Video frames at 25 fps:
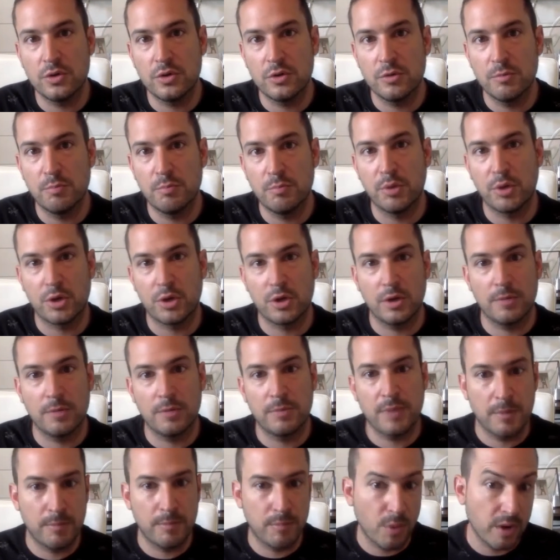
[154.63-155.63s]
book an
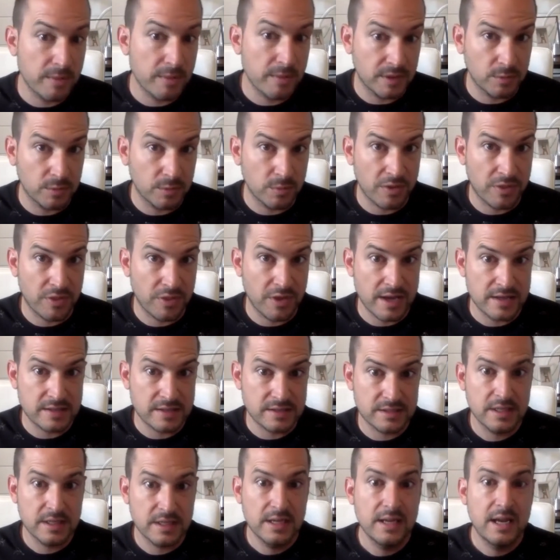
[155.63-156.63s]
appointment with
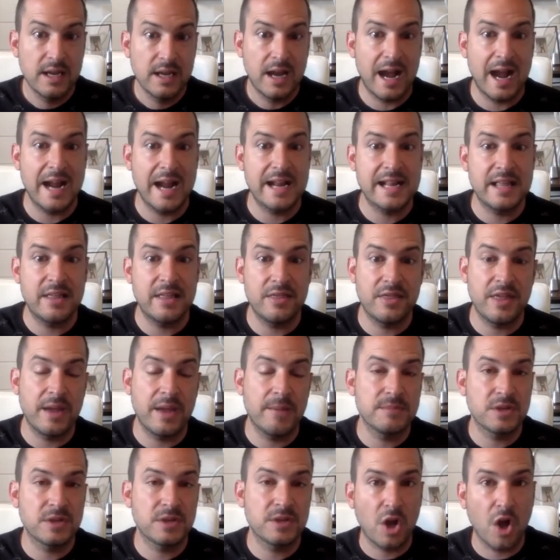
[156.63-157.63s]
us, I get
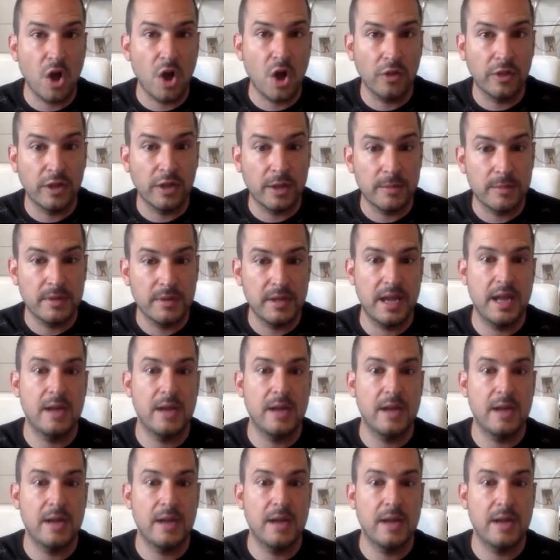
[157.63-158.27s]
them to call them.